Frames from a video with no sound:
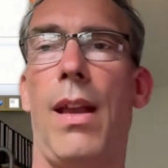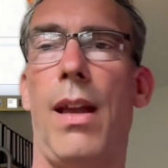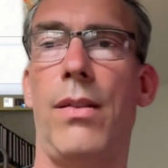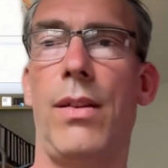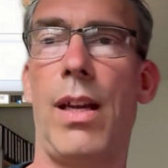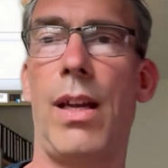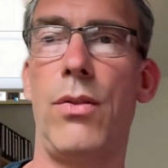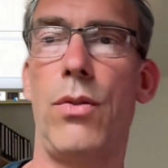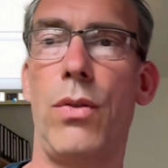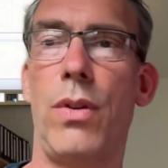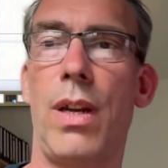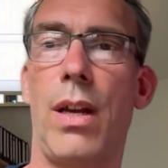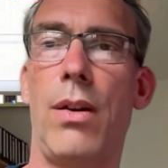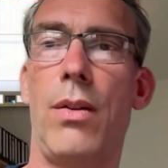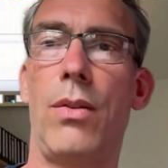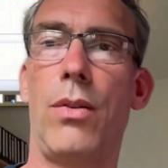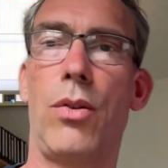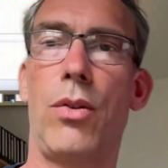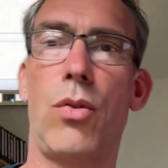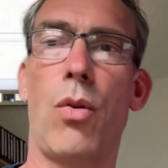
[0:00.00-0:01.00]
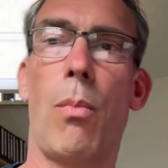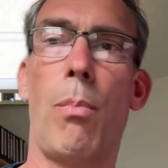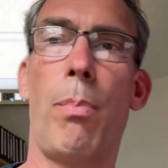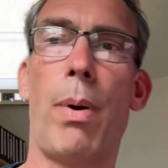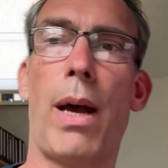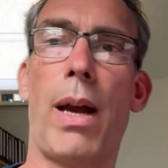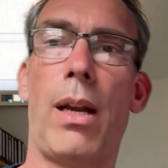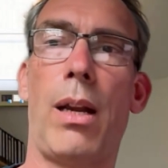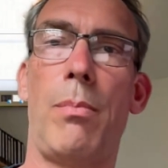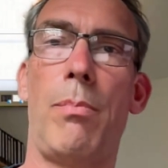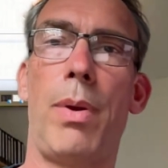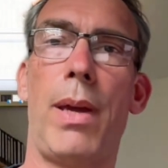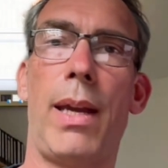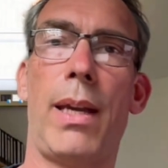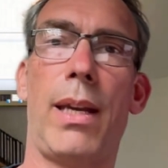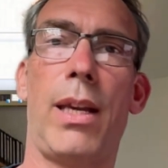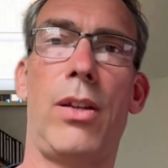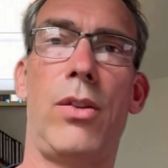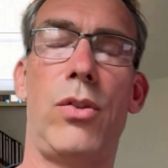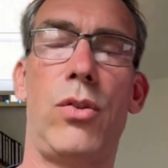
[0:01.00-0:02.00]
and then you can compile it
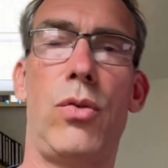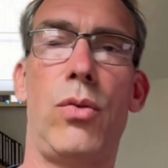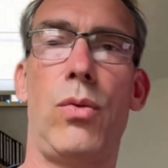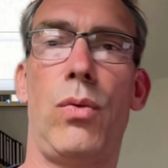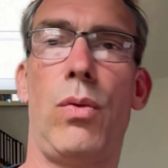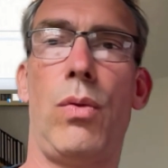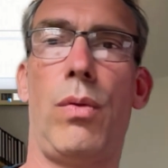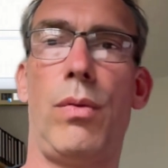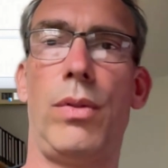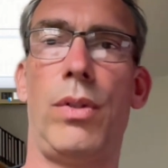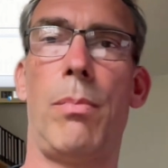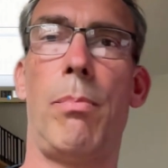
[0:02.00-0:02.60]
back into